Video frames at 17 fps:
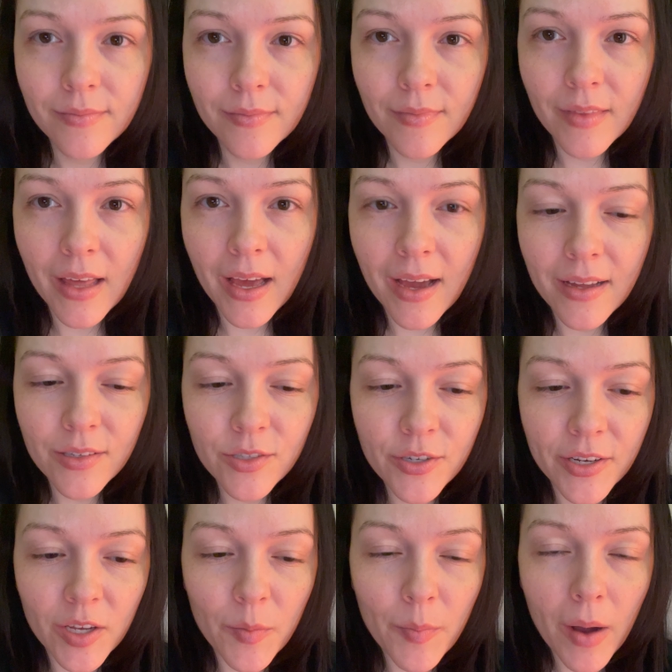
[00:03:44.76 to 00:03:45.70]
that
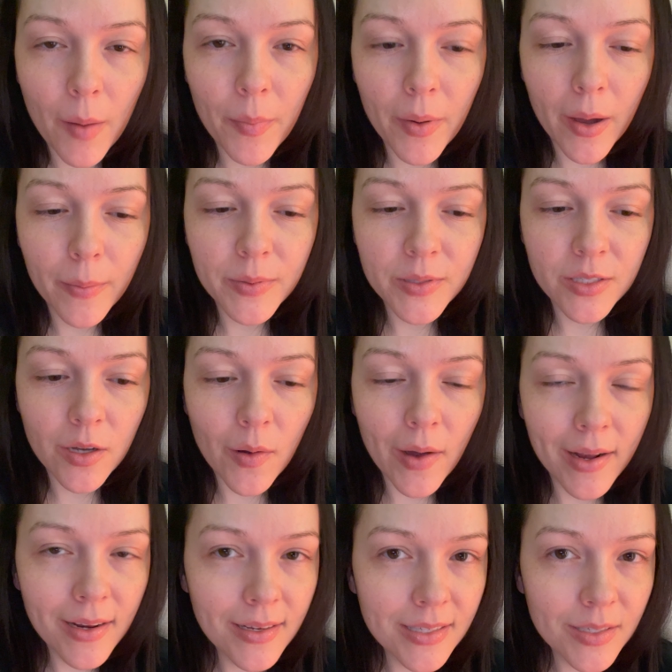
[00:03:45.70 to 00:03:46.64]
trailer pop up. So
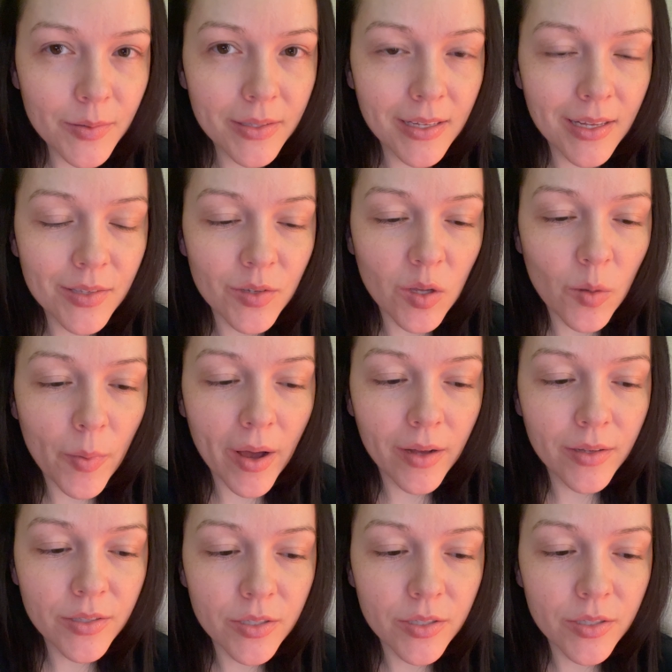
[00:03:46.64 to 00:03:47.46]
I need to see what that's all about.